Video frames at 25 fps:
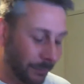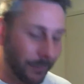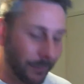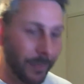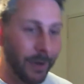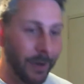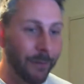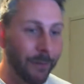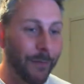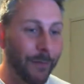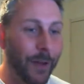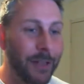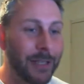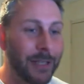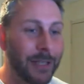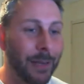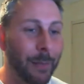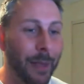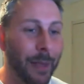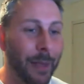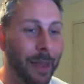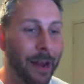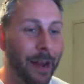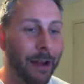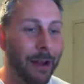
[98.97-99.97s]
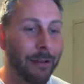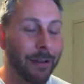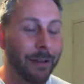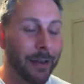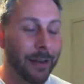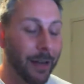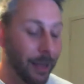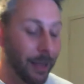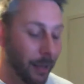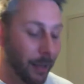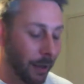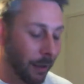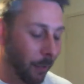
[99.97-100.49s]
Fuzzy Bear and
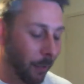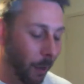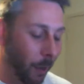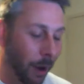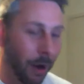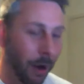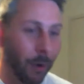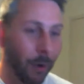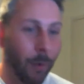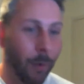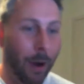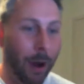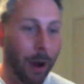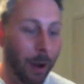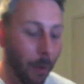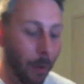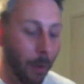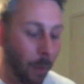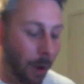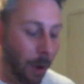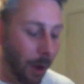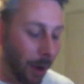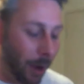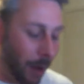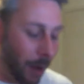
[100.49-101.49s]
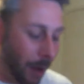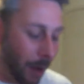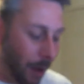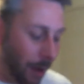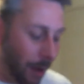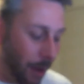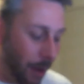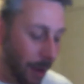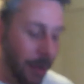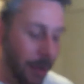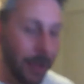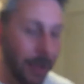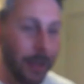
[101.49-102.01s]
Waka Waka
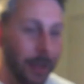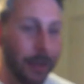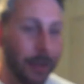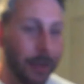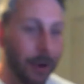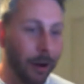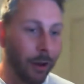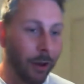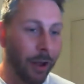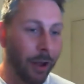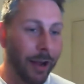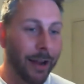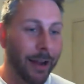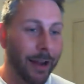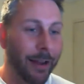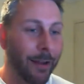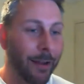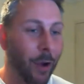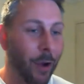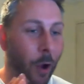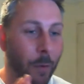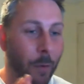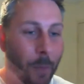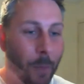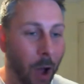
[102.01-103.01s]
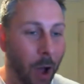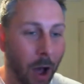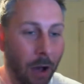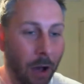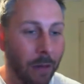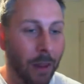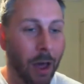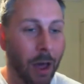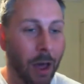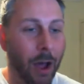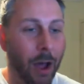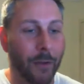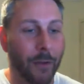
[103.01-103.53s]
Waka. Like my
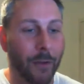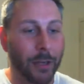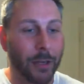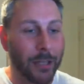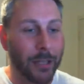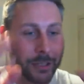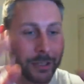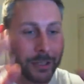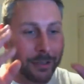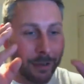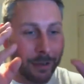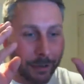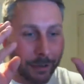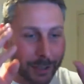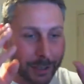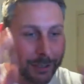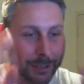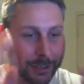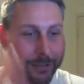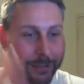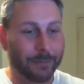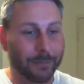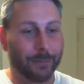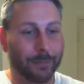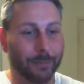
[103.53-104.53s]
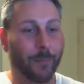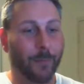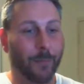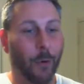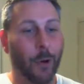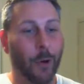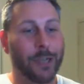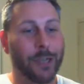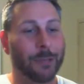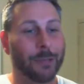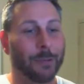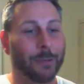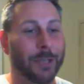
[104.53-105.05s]
whole life, I just
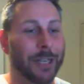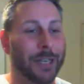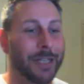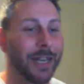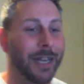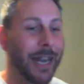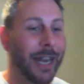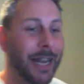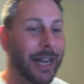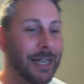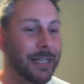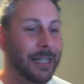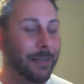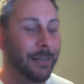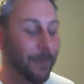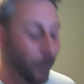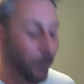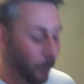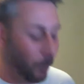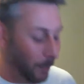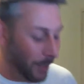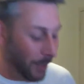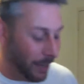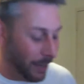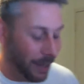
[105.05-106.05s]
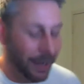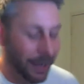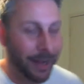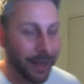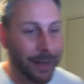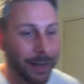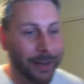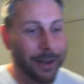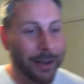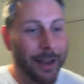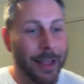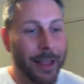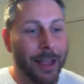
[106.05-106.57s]
voices were just easy for me.
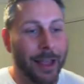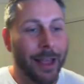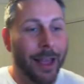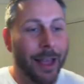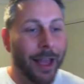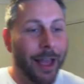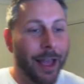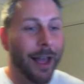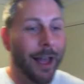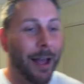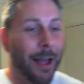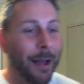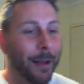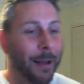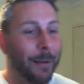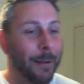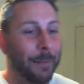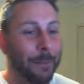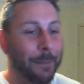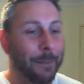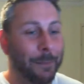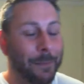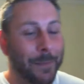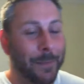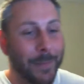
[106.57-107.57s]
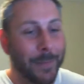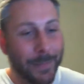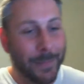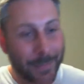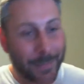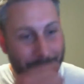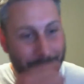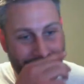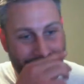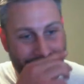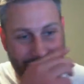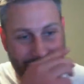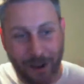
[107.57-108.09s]
And
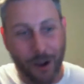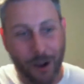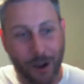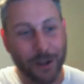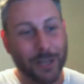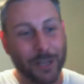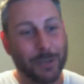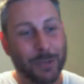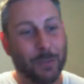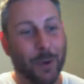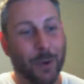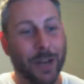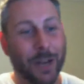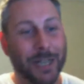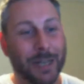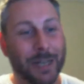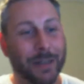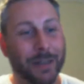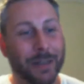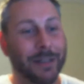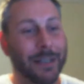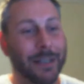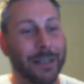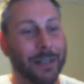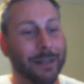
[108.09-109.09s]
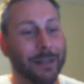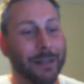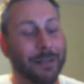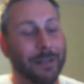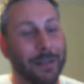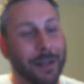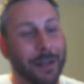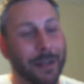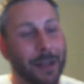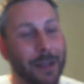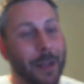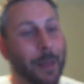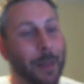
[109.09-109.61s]
so I just wanted to,
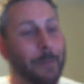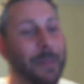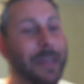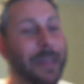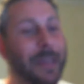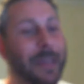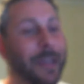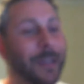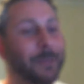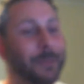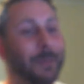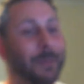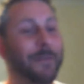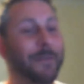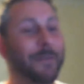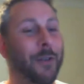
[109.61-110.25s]
because we